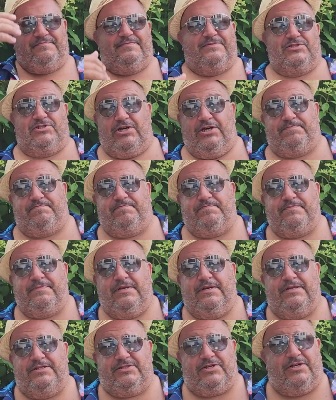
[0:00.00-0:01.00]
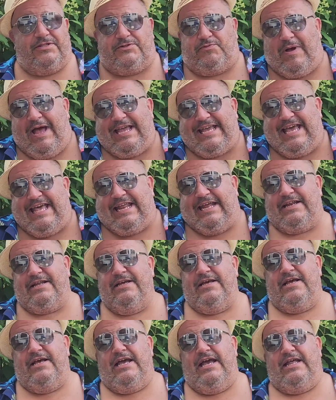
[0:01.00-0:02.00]
It's good. It's why I get it.
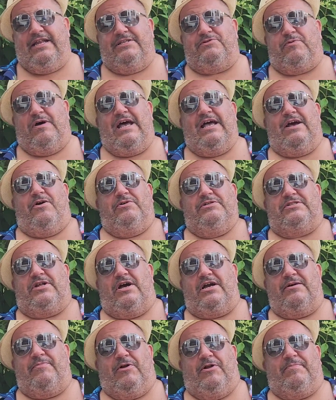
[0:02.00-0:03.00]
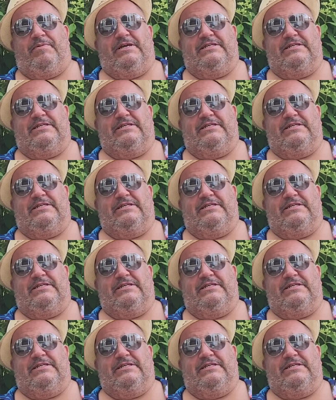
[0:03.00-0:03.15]
And it's why I always talk about it,